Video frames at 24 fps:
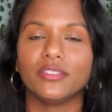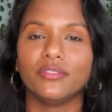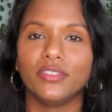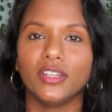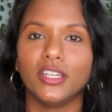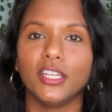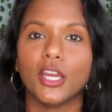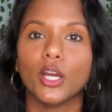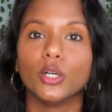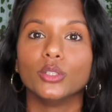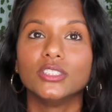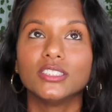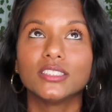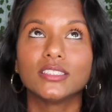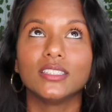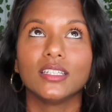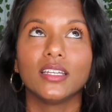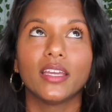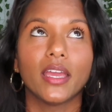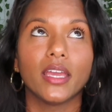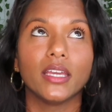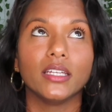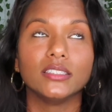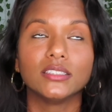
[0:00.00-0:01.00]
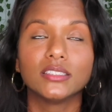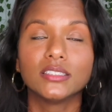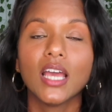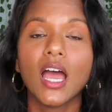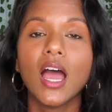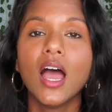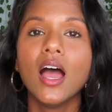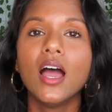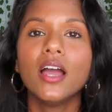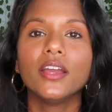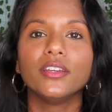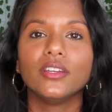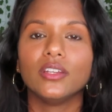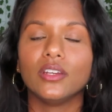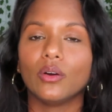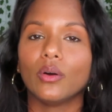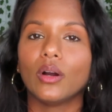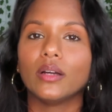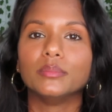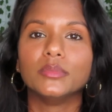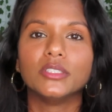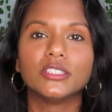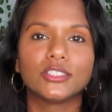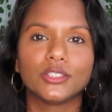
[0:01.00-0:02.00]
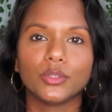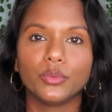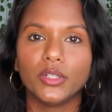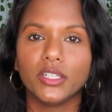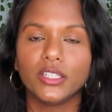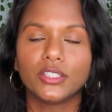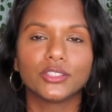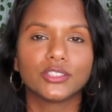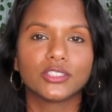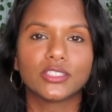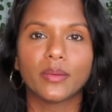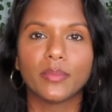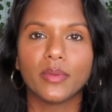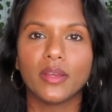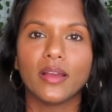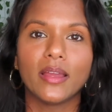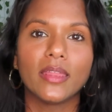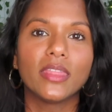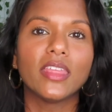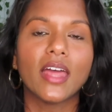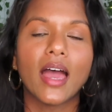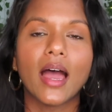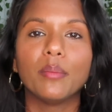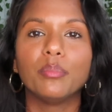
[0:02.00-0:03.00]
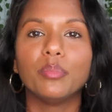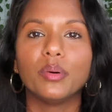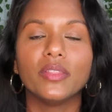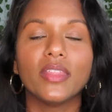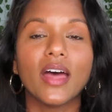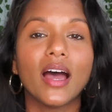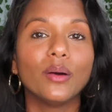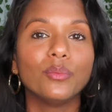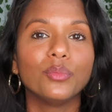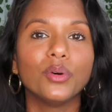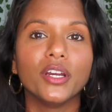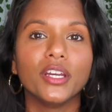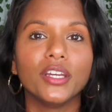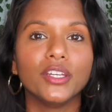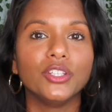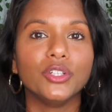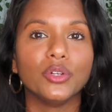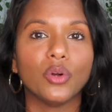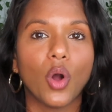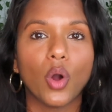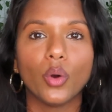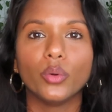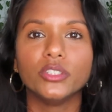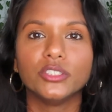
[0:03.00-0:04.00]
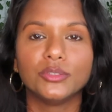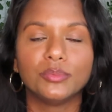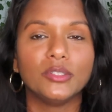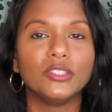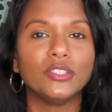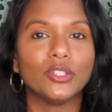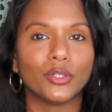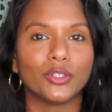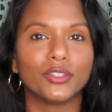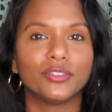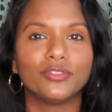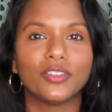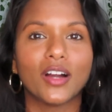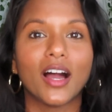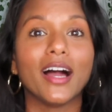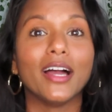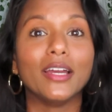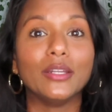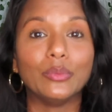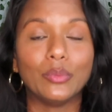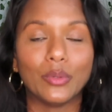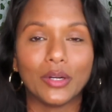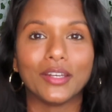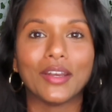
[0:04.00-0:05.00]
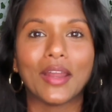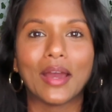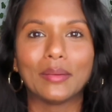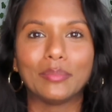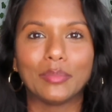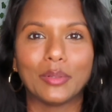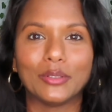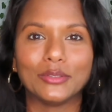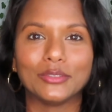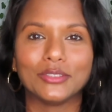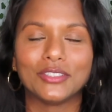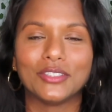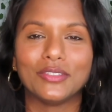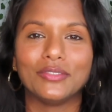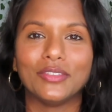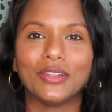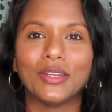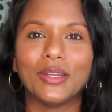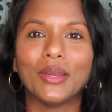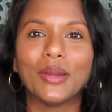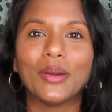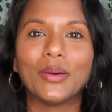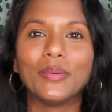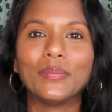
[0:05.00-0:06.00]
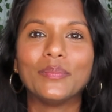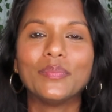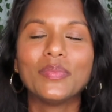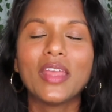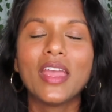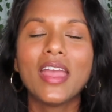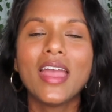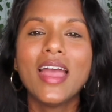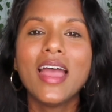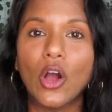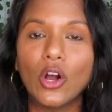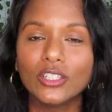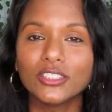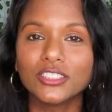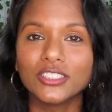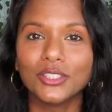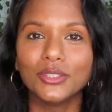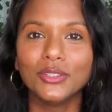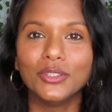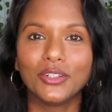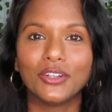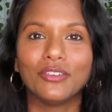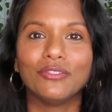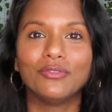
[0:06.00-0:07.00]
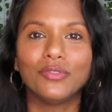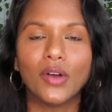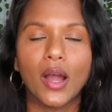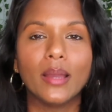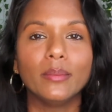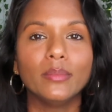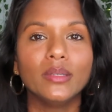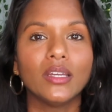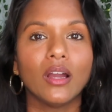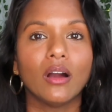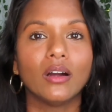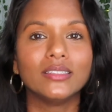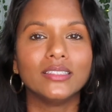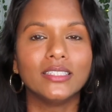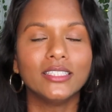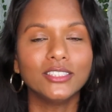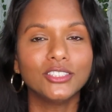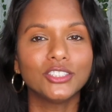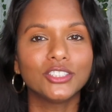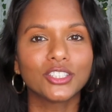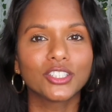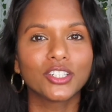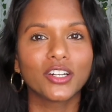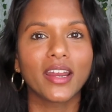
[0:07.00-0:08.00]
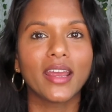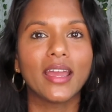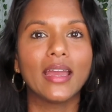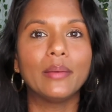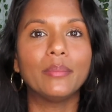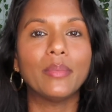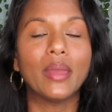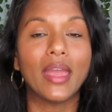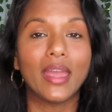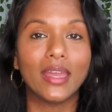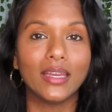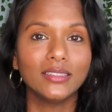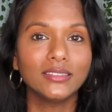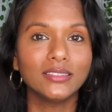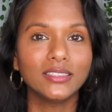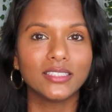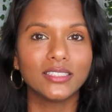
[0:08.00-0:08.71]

video, just in case, you know, I miss a week or something like that. But that way you'll always be notified when I post a video. Also, you can find me on Instagram and